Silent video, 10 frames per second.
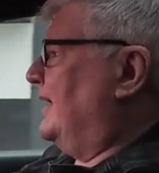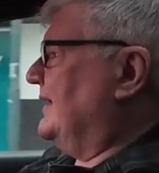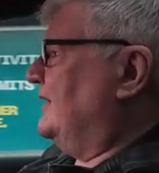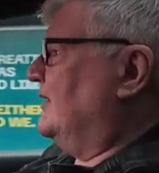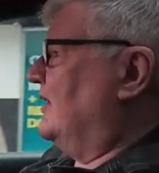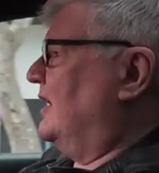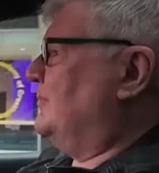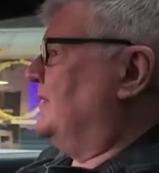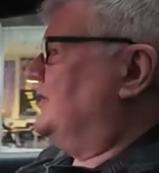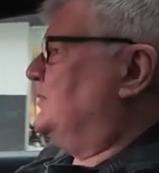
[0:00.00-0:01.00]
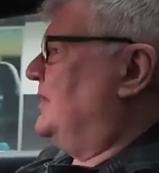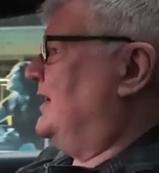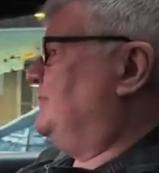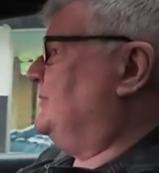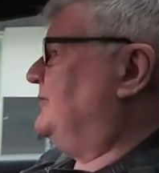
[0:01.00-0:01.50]
plug-in
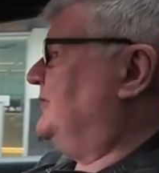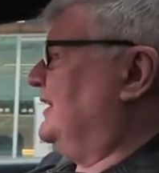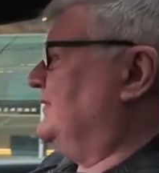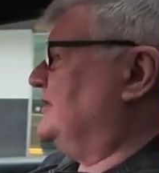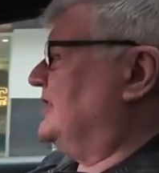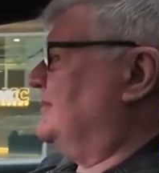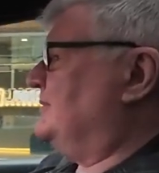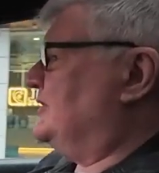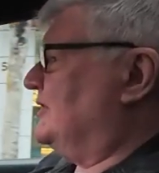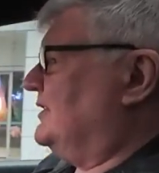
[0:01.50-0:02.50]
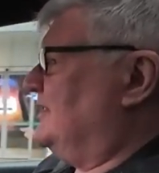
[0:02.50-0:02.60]
hybrids were up to 5 times